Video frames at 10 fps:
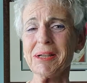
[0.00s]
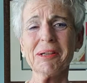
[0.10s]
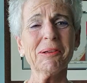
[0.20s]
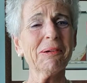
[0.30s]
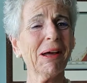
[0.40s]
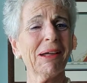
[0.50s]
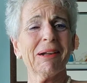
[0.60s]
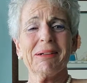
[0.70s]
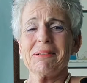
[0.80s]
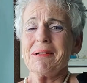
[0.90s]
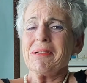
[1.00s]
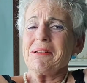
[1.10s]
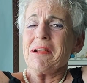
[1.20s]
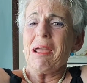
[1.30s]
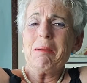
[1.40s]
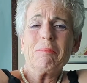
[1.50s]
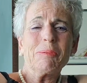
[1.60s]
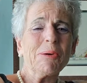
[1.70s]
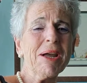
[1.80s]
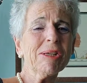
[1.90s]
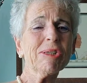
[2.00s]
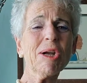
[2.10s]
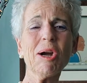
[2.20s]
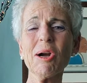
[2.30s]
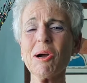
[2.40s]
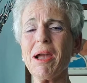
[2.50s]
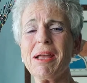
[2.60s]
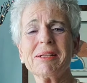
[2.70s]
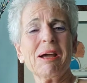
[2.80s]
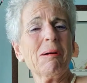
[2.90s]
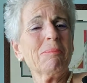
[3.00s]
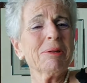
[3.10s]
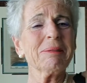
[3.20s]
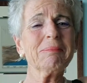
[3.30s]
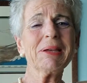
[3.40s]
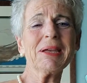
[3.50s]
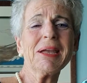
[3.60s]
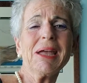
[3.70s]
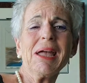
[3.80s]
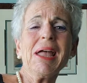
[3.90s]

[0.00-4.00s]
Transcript: you gotta embrace her and come with me